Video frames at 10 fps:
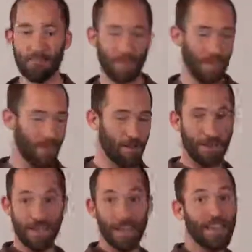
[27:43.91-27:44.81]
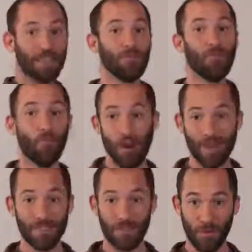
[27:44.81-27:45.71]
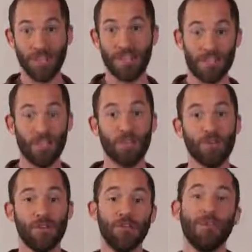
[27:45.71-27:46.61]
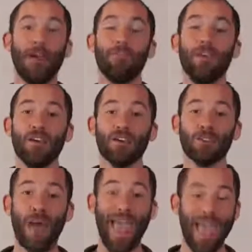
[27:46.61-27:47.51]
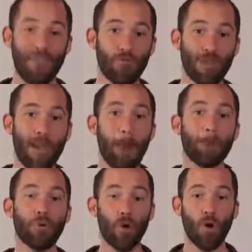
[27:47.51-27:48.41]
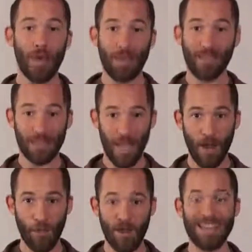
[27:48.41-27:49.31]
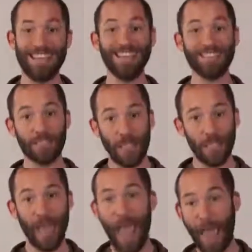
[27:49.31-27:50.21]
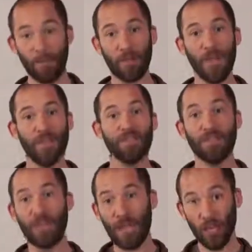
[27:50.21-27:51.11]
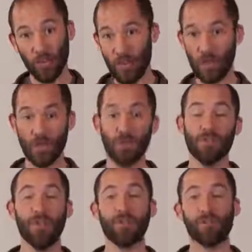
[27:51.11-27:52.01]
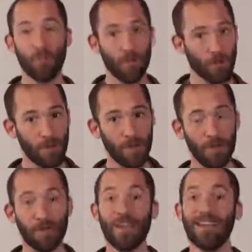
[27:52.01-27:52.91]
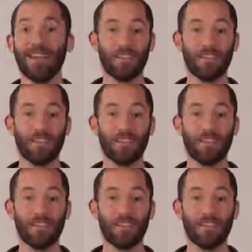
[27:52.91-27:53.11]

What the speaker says: PHP isn't what's going to teach you to do that. So every programming language is like an application that you would use on your normal computer.